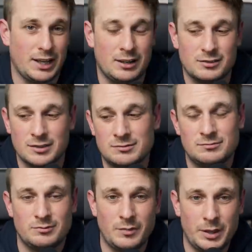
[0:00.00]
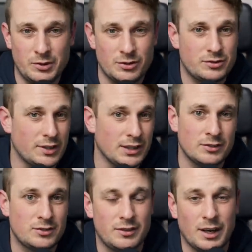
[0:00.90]
it out and maybe just
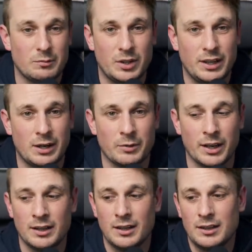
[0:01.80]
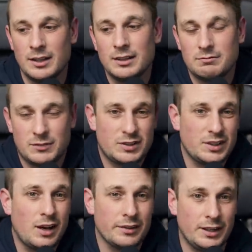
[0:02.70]
send that money that way. Because
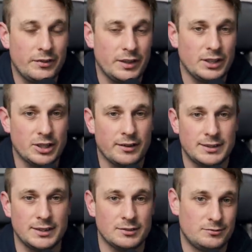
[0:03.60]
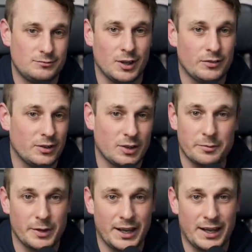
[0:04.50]
I can't think of any charities off the top
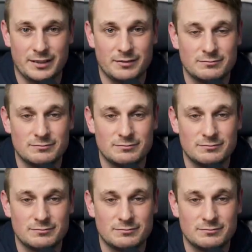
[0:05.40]
of my head.